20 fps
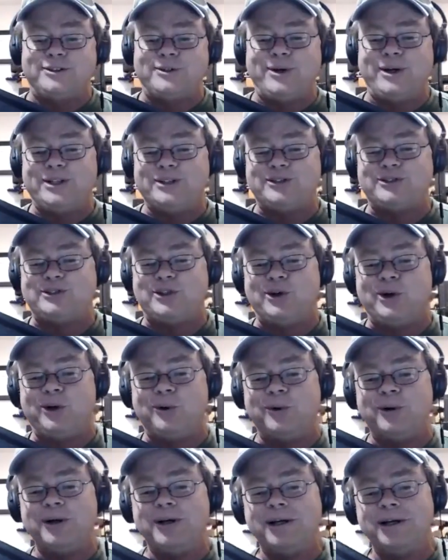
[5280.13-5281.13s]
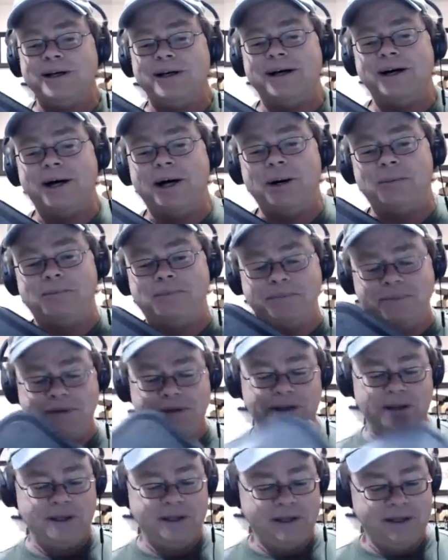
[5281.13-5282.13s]
to stow. Yeah. Um,
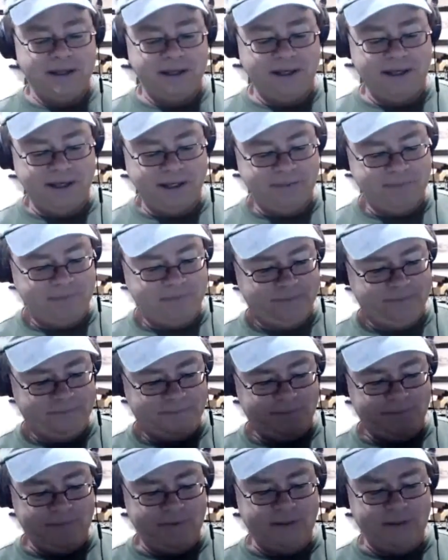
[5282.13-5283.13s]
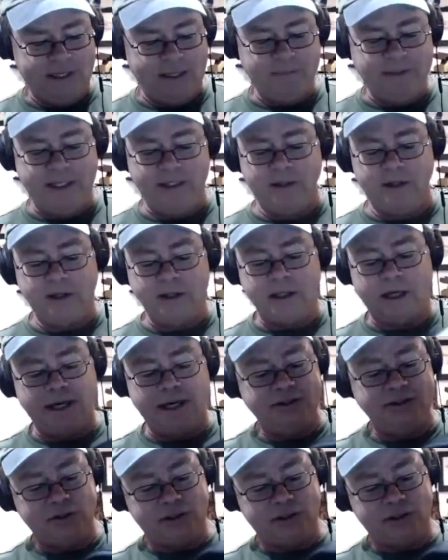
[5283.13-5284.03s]
um, I mean, they look nice.